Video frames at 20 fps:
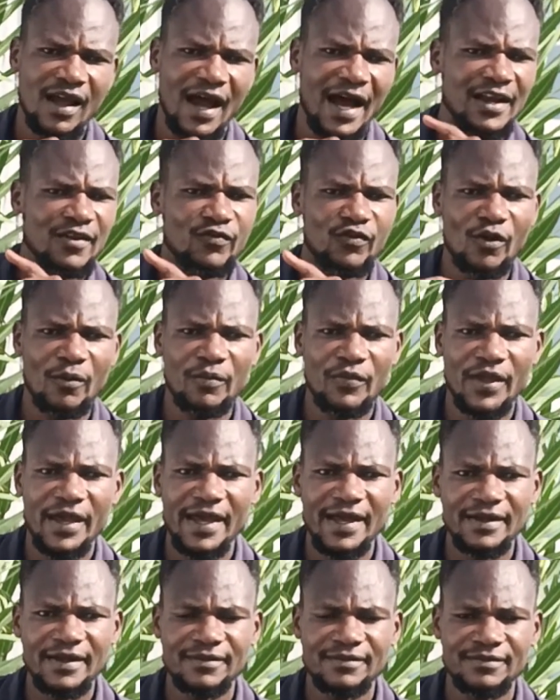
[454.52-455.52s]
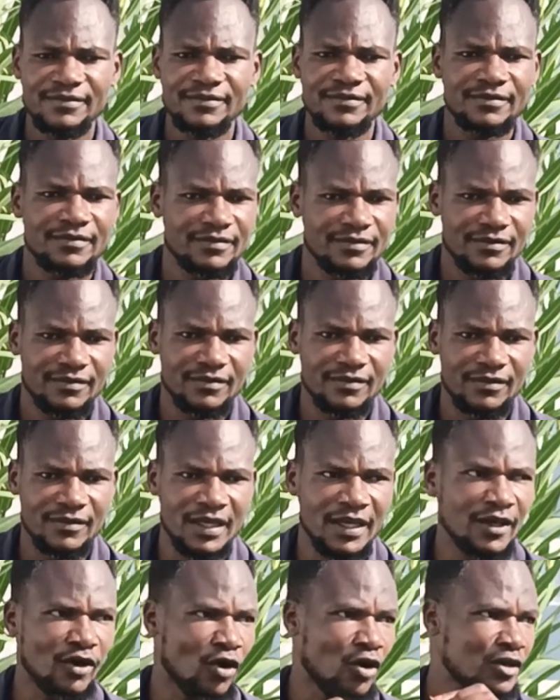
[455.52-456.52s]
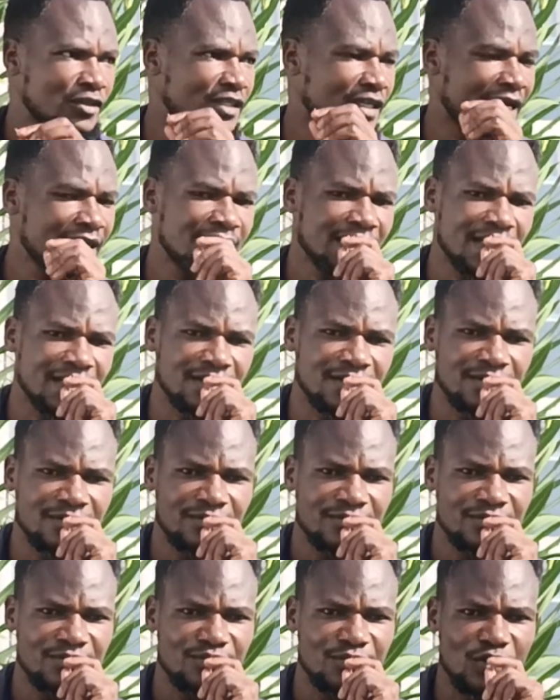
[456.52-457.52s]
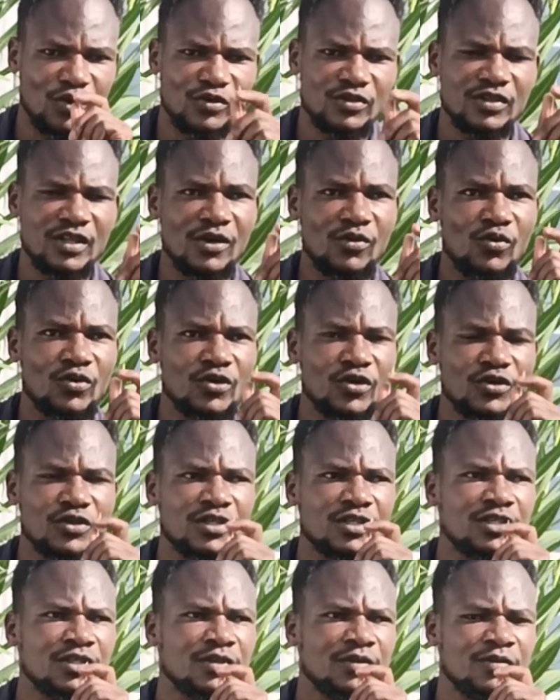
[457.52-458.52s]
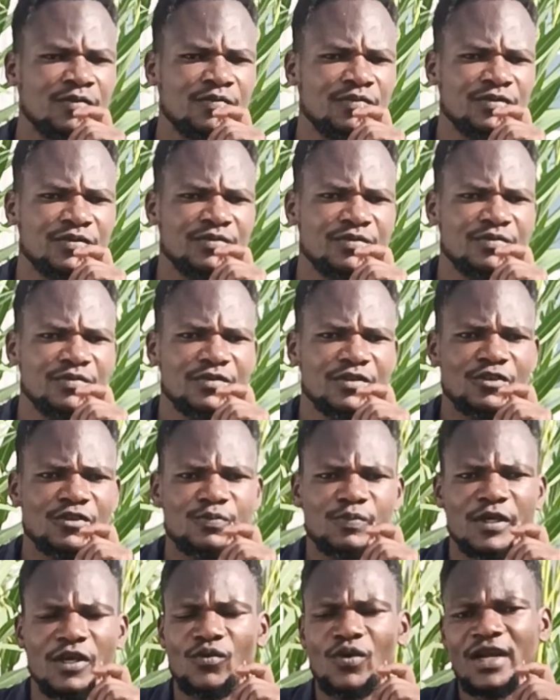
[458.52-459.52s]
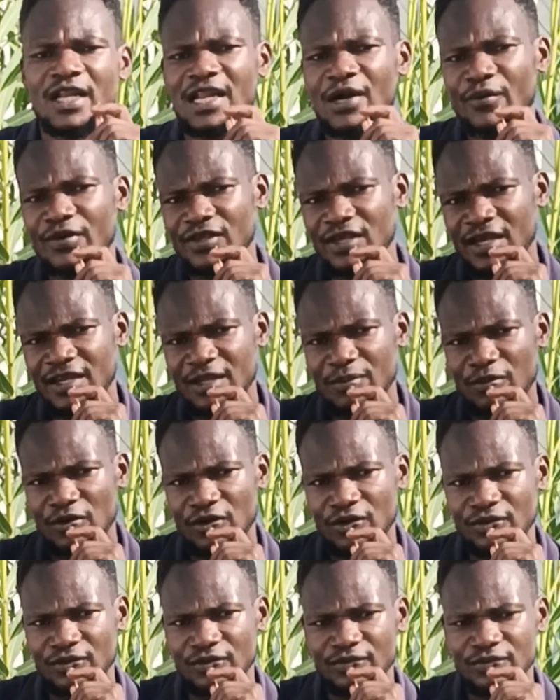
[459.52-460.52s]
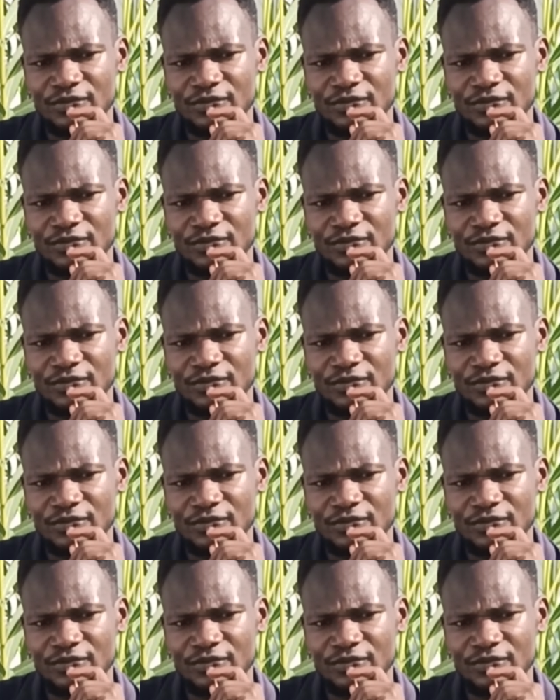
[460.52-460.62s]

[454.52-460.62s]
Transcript: And from there, they all scattered because they could not speak one language anymore.